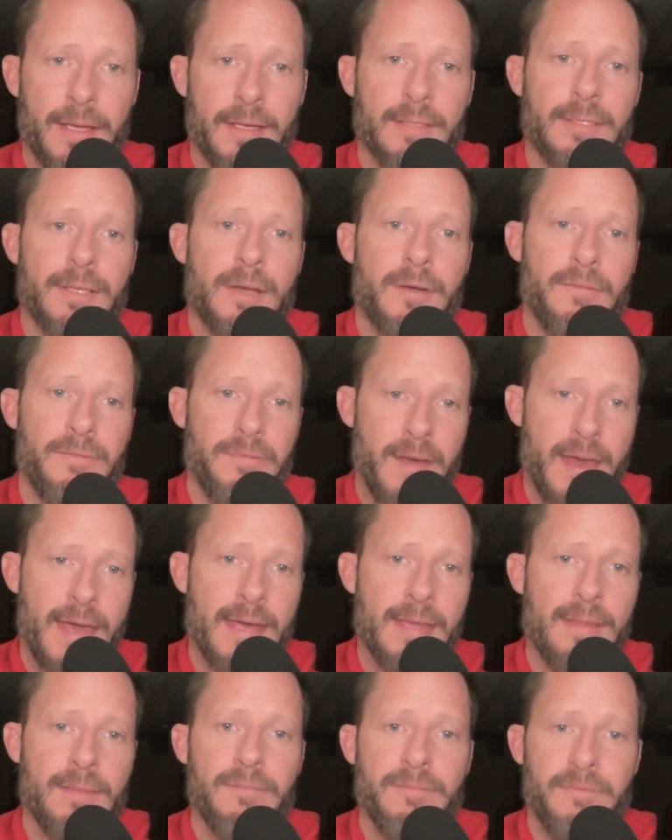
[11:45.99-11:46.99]
So
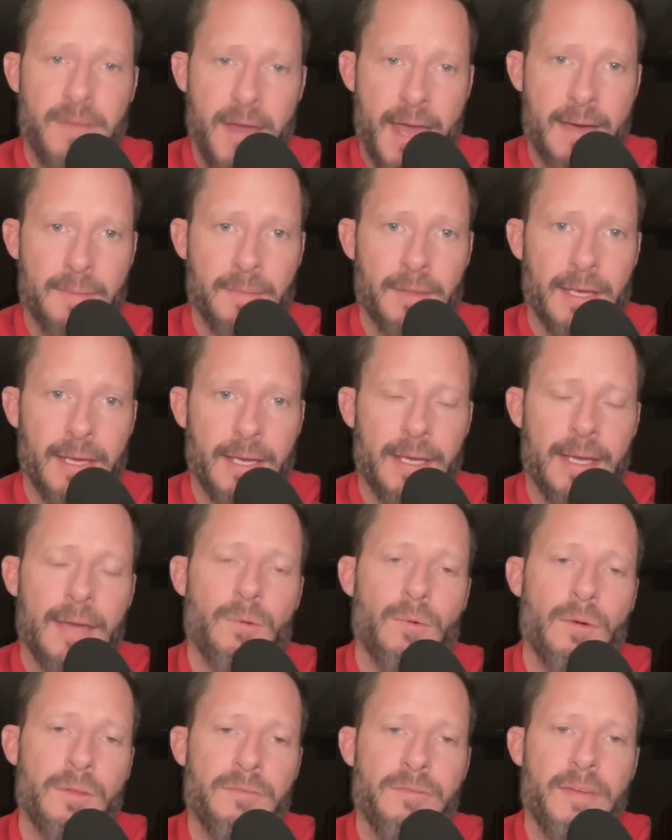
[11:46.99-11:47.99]
faith, family, and
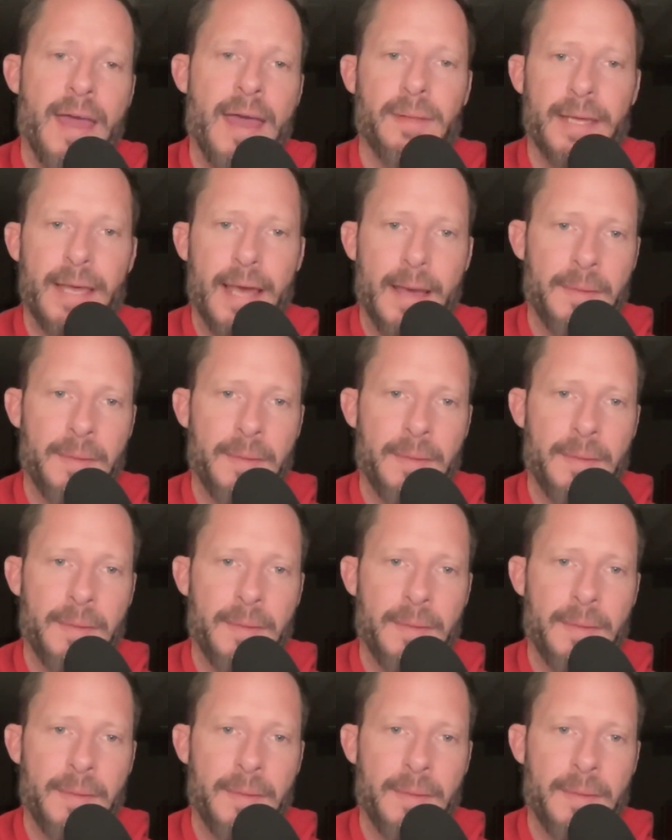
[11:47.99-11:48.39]
with family,